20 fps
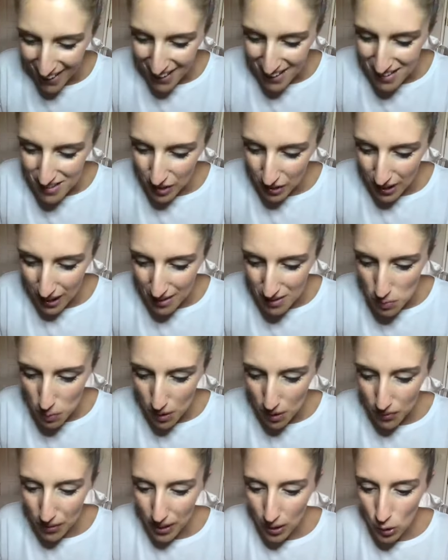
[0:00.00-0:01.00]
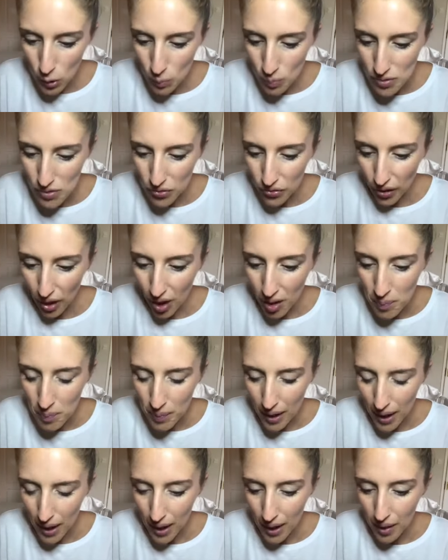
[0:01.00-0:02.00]
So that's where it comes from.
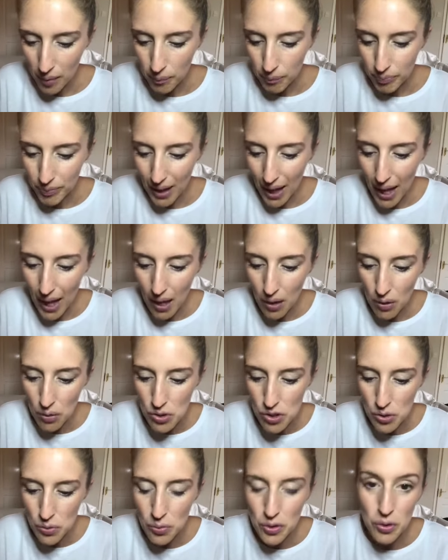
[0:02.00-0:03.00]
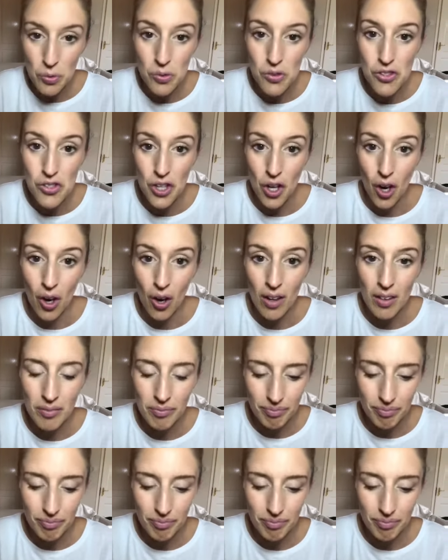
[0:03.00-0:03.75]
How do you start?